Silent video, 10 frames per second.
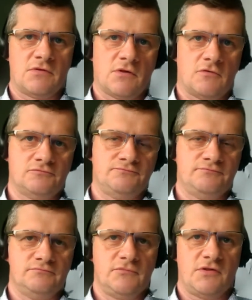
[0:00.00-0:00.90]
so
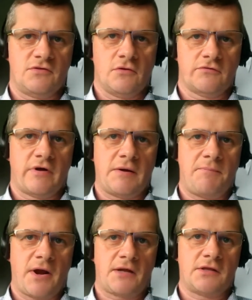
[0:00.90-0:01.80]
it's not very
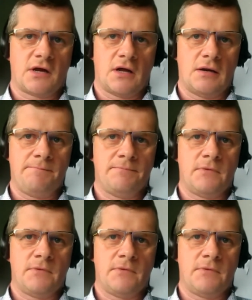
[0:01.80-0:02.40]
practical.